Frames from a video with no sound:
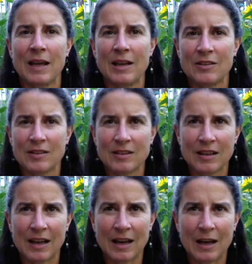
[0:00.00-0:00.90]
it's,
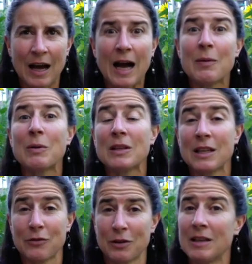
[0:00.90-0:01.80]
I
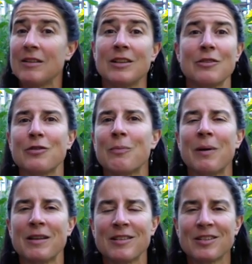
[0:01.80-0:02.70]
believe, releasing from
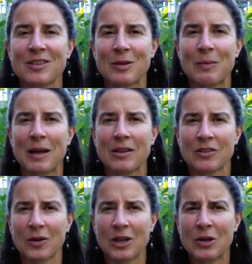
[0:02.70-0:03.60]
my system. And
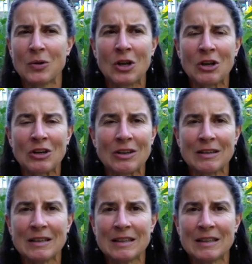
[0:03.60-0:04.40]
so I no longer